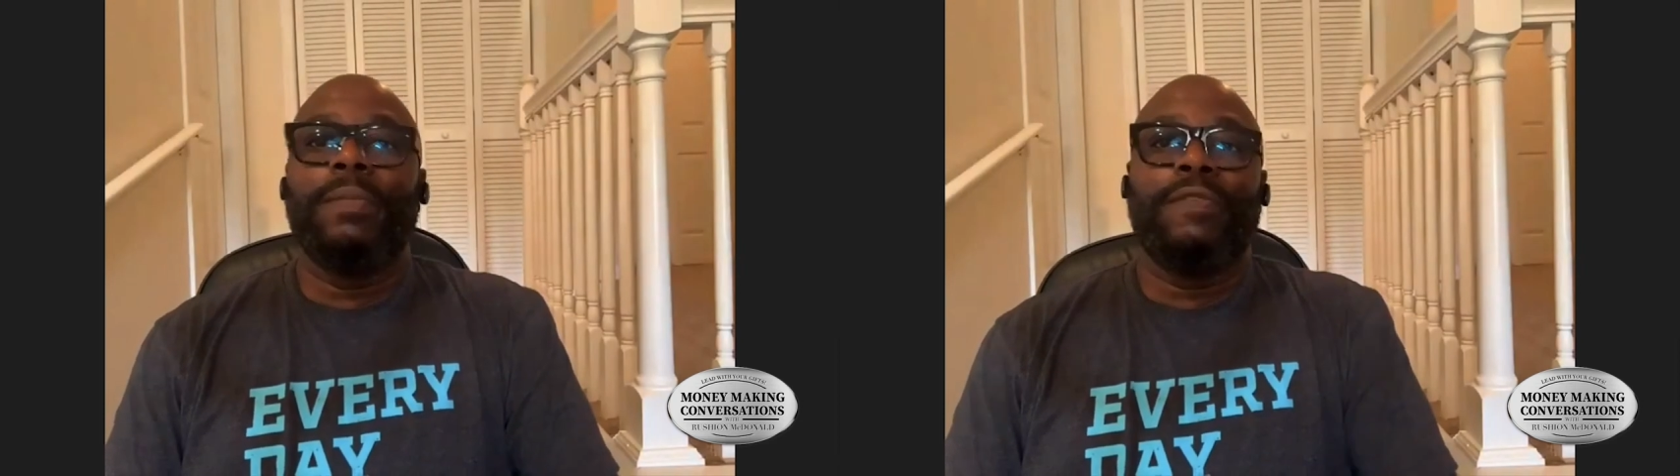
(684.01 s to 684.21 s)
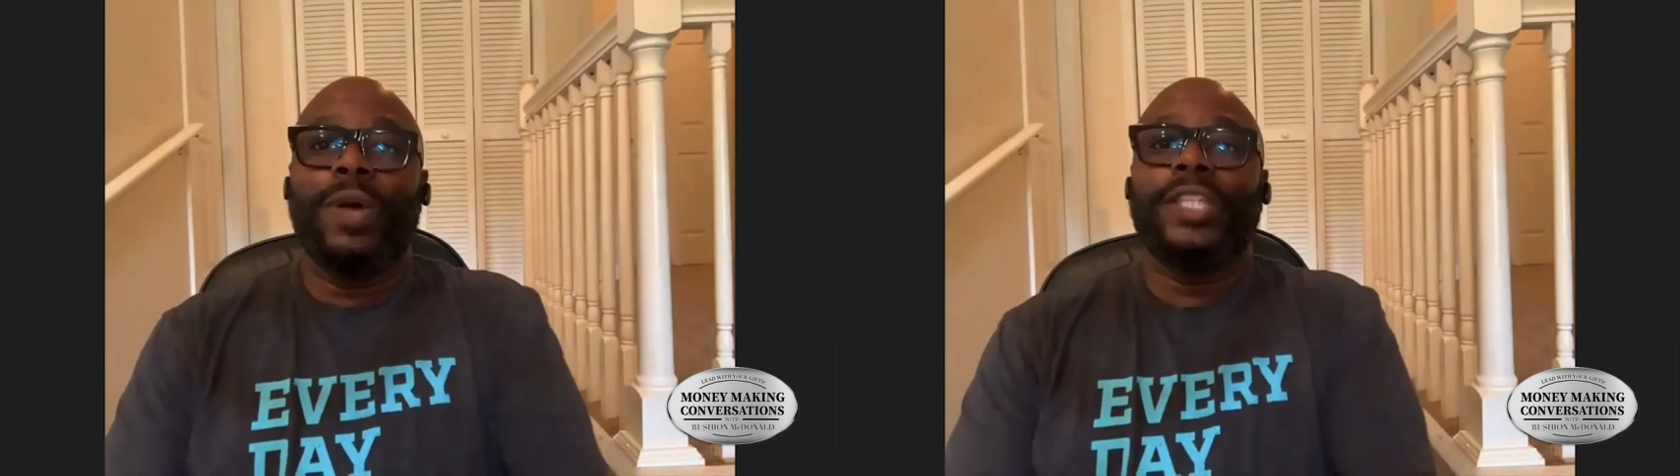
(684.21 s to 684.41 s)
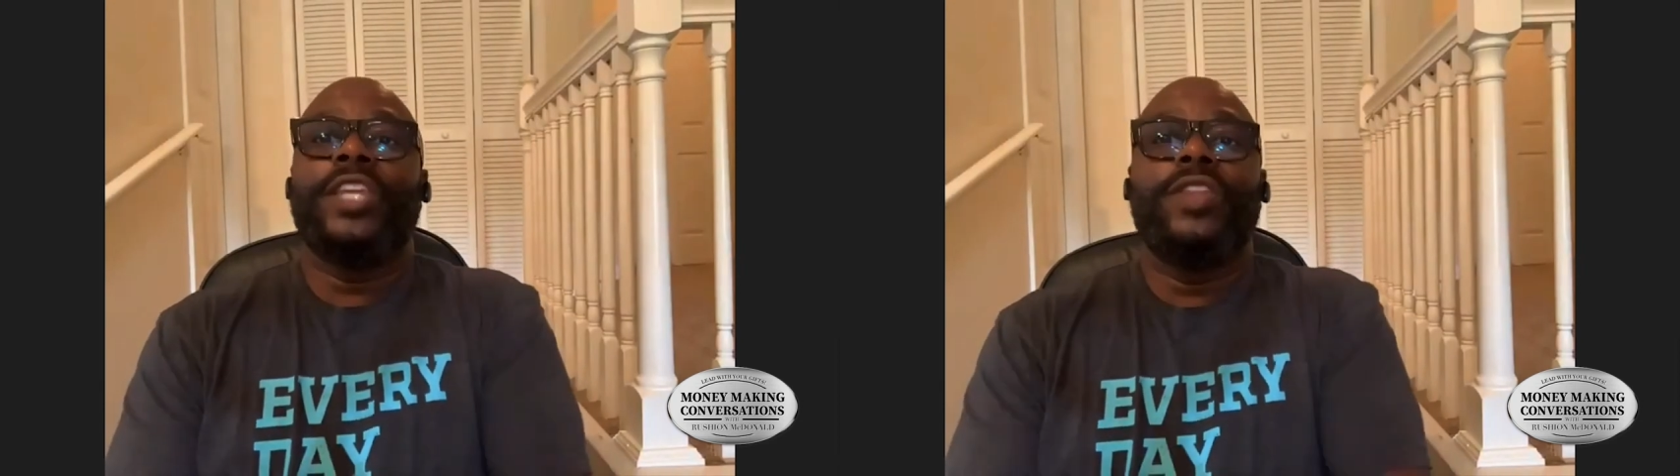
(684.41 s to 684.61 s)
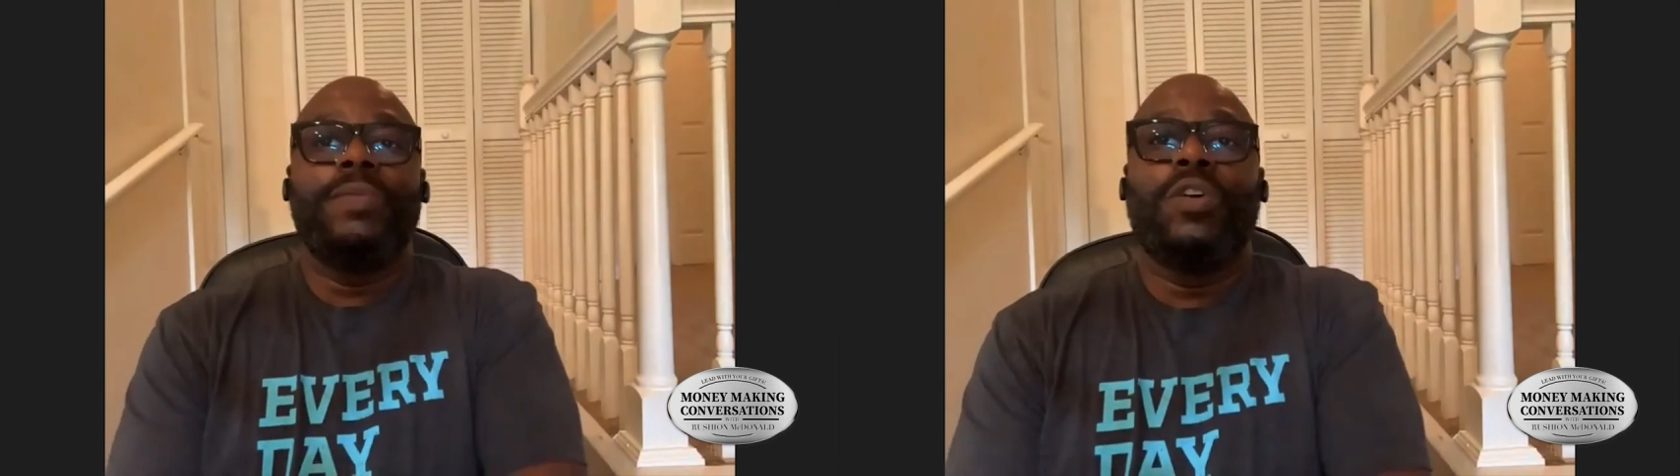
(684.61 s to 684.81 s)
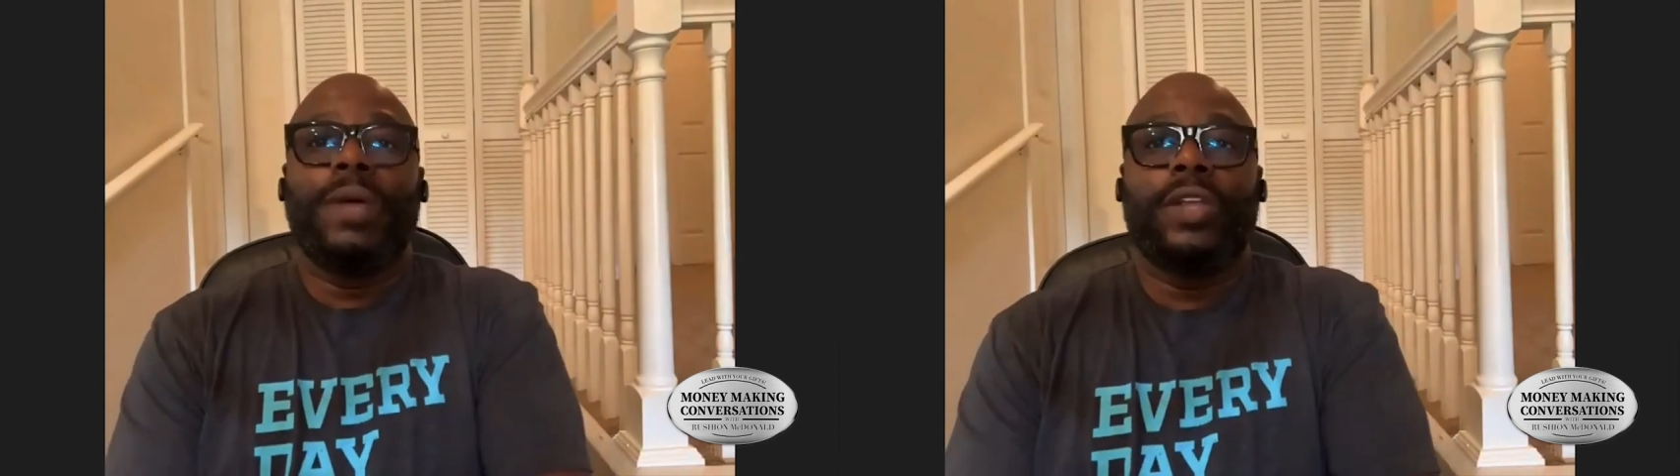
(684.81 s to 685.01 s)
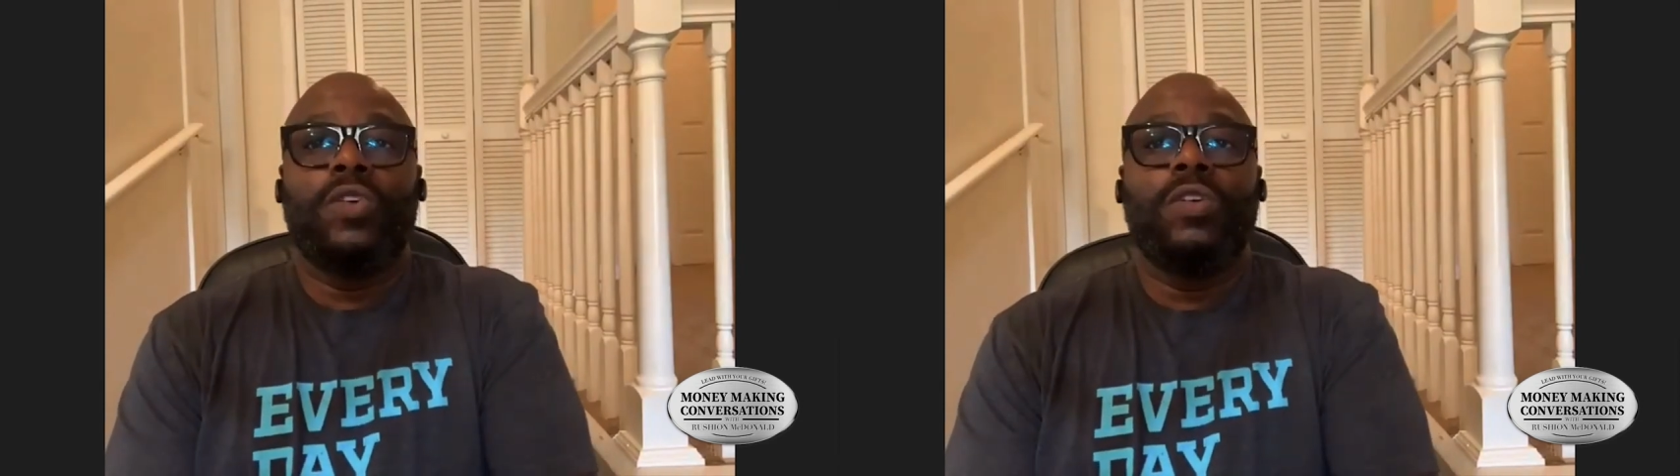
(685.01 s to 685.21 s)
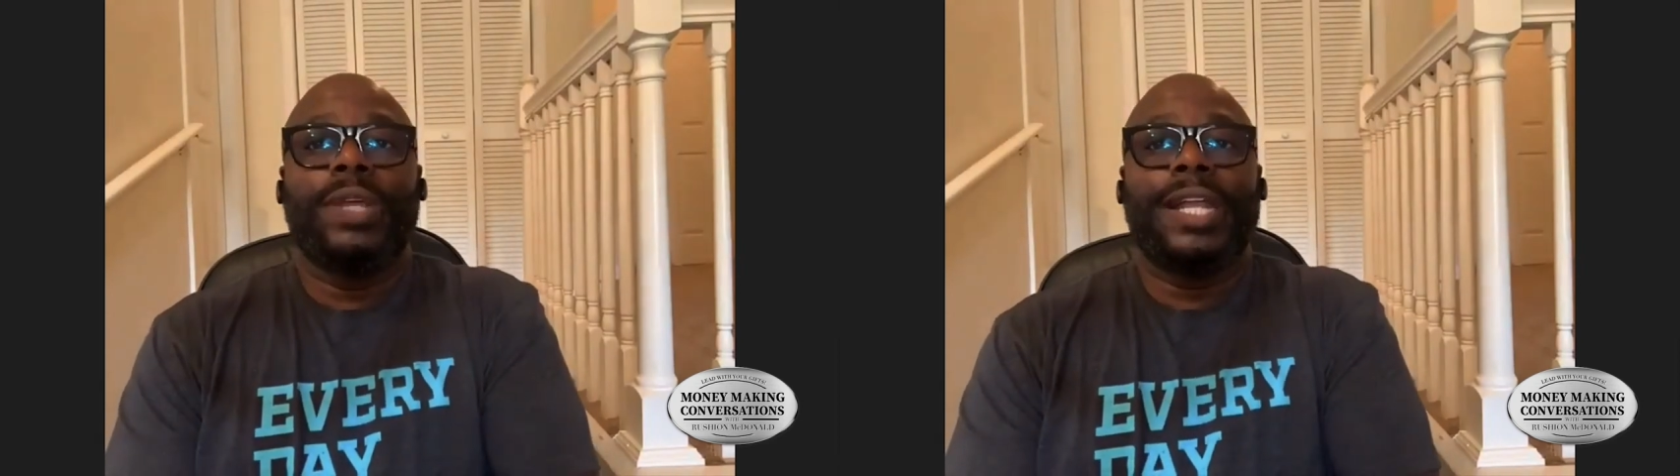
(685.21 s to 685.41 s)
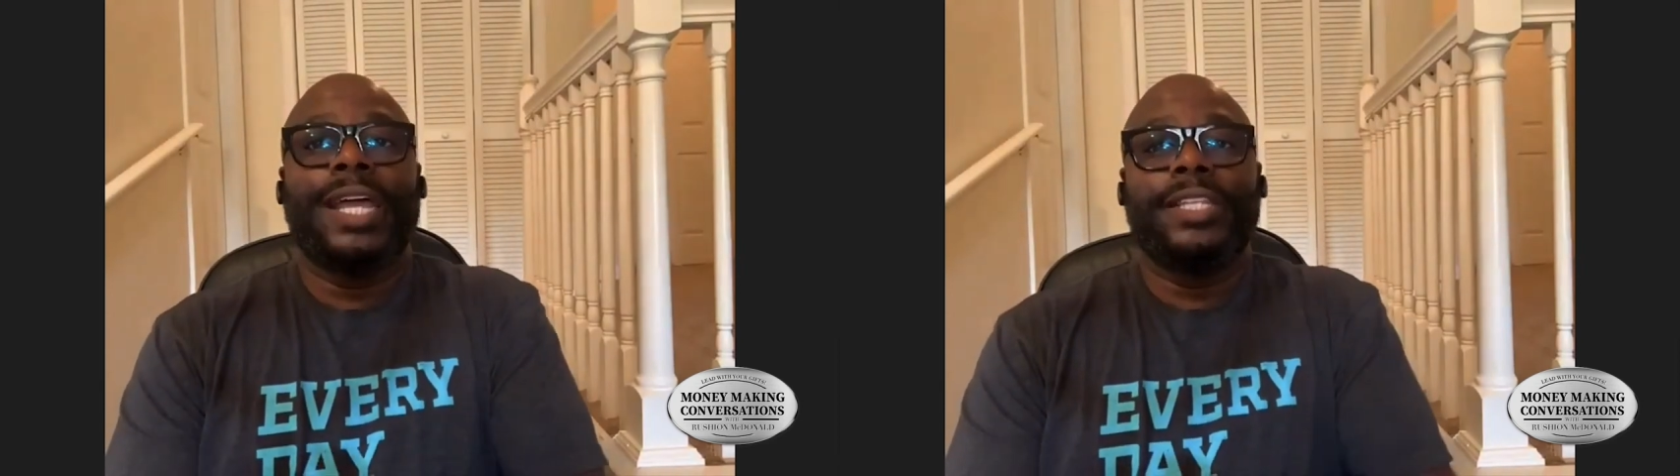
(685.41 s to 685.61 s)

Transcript: And before I tell you any more about that cornbread,